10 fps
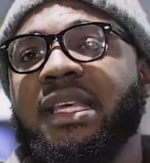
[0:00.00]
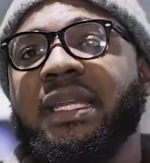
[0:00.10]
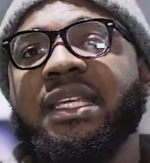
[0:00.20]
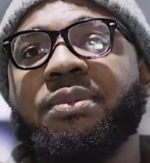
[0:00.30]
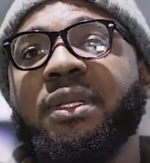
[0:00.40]

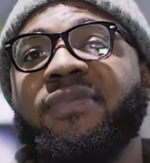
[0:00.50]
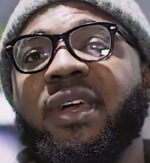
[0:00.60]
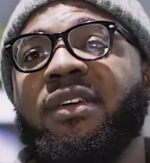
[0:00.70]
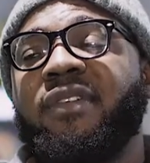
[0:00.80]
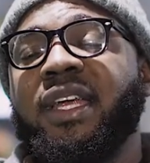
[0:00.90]
then it's been
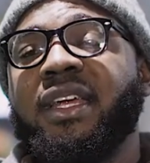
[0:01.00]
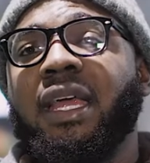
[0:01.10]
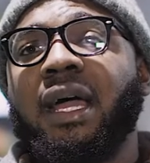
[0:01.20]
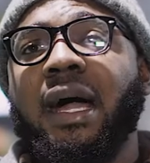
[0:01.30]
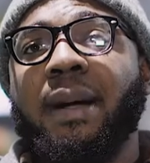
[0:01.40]
very,
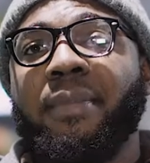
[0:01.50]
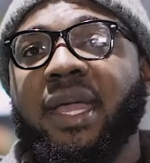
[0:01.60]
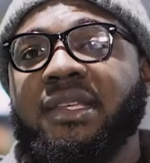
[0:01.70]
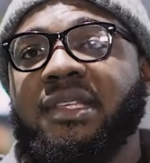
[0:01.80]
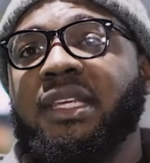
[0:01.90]
very
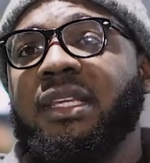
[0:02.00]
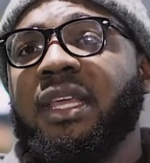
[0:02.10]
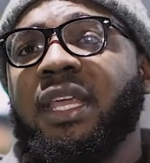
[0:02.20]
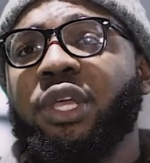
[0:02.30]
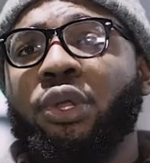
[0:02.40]
amazing,
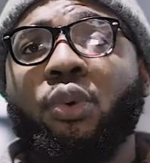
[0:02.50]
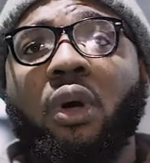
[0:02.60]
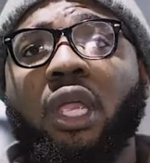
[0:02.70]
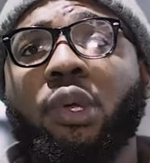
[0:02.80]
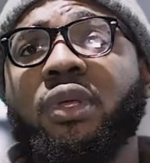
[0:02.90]
you know,
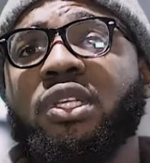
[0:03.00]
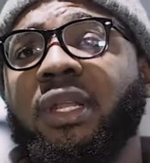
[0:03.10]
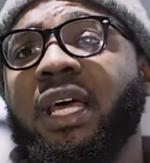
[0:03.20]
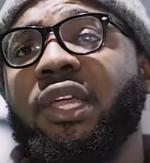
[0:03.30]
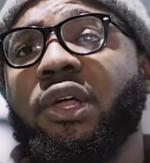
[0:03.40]
working with
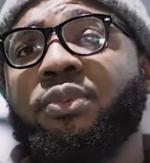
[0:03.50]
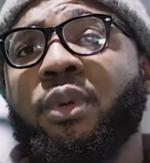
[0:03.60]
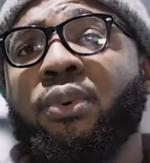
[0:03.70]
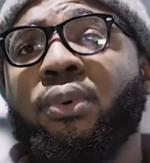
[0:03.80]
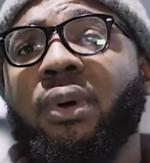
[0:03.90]
other young
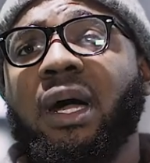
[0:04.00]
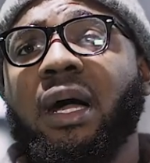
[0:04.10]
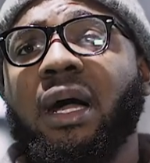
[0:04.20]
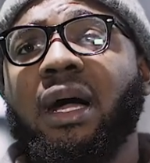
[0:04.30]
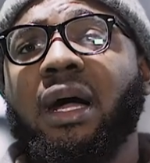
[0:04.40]
people
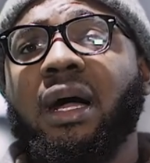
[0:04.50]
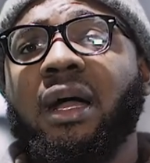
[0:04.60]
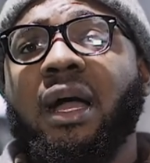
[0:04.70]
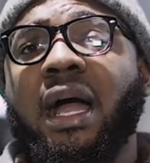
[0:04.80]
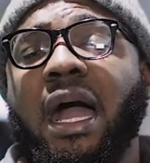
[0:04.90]

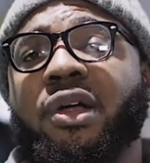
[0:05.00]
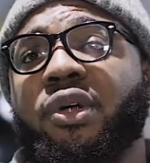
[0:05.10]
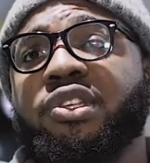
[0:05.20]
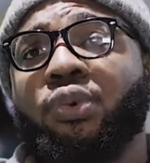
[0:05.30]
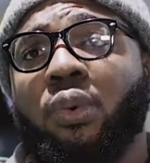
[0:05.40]
across the